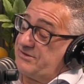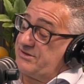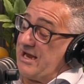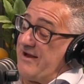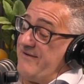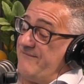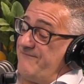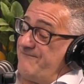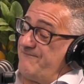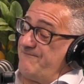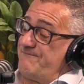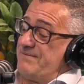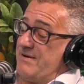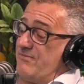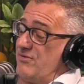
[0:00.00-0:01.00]
There were
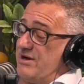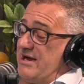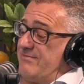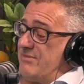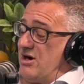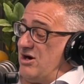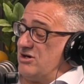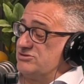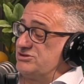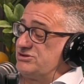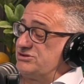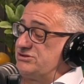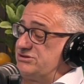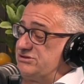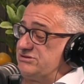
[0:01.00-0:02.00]
people on that
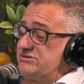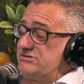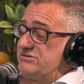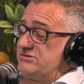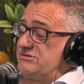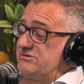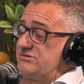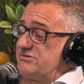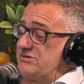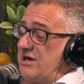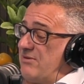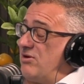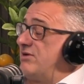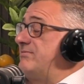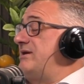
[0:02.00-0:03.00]
march, they
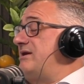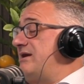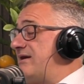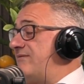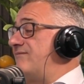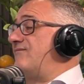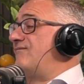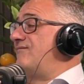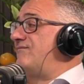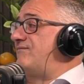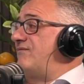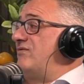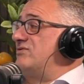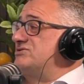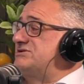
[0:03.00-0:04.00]
wanted me nicked
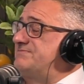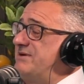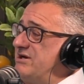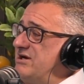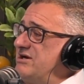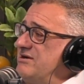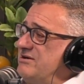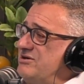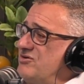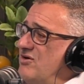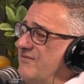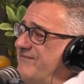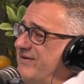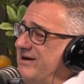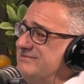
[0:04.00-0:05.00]
for spitting at the
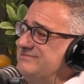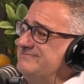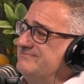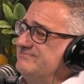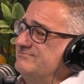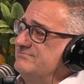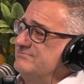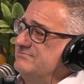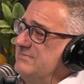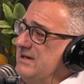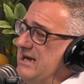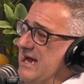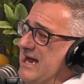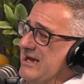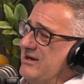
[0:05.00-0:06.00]
photographer
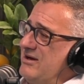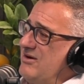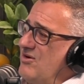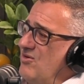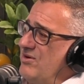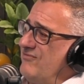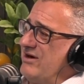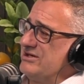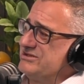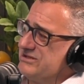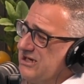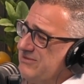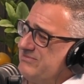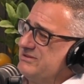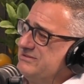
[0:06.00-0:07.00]
and calling him racist
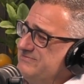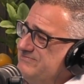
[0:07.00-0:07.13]
names.